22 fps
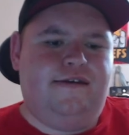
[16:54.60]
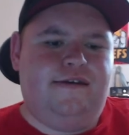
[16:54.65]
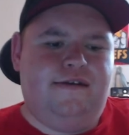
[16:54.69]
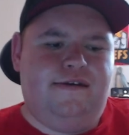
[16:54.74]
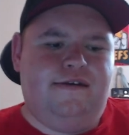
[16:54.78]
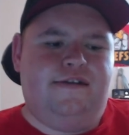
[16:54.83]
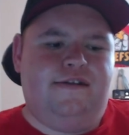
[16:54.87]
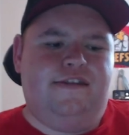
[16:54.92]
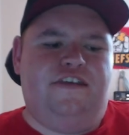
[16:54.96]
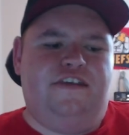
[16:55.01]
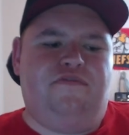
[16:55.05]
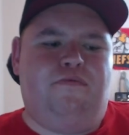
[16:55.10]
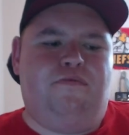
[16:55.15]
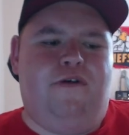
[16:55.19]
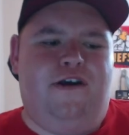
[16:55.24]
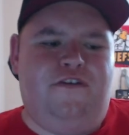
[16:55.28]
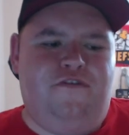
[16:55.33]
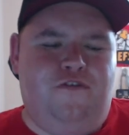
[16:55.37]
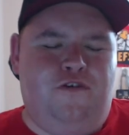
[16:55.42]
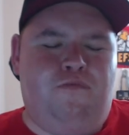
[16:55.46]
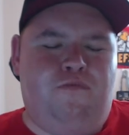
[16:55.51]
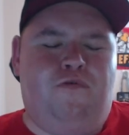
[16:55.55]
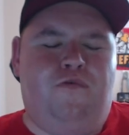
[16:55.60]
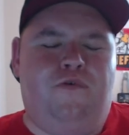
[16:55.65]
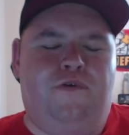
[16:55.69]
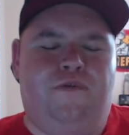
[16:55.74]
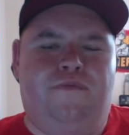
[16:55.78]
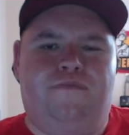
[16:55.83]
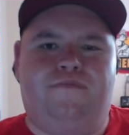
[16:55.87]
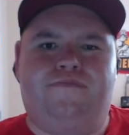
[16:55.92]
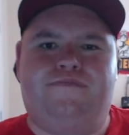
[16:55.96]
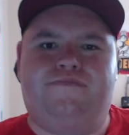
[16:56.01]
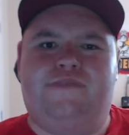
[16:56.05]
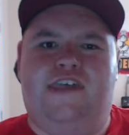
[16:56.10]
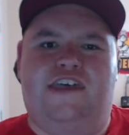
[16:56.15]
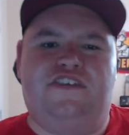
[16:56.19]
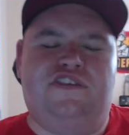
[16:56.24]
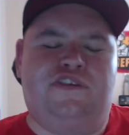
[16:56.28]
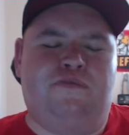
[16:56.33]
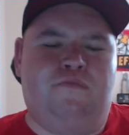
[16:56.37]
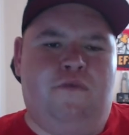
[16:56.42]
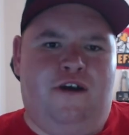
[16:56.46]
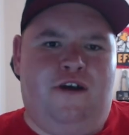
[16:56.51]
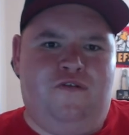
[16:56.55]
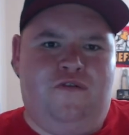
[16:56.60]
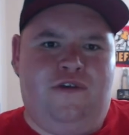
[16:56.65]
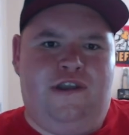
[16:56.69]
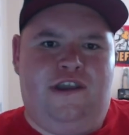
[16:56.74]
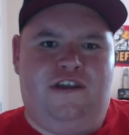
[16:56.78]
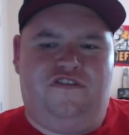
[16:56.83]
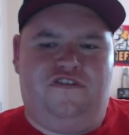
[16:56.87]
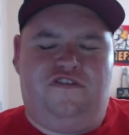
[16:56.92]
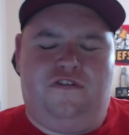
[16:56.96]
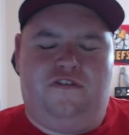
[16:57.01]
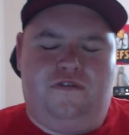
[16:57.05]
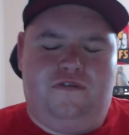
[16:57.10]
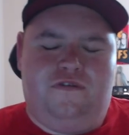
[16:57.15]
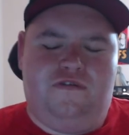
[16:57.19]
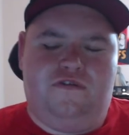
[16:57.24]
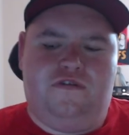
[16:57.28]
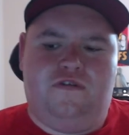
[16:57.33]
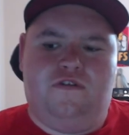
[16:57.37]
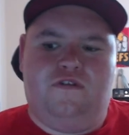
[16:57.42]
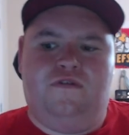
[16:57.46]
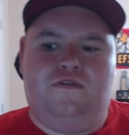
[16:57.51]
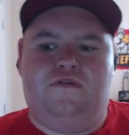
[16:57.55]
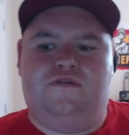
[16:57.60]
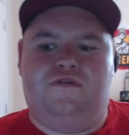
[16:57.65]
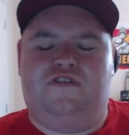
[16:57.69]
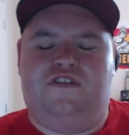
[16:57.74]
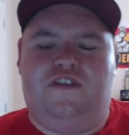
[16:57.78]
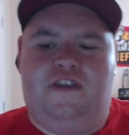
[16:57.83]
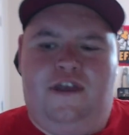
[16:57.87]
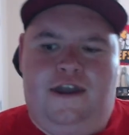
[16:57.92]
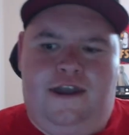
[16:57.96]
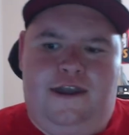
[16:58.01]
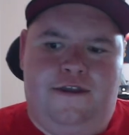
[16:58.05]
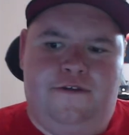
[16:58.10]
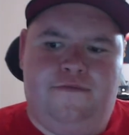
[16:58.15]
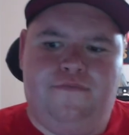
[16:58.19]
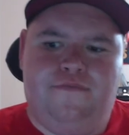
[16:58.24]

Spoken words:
That's my viewpoint. That's my reaction to today.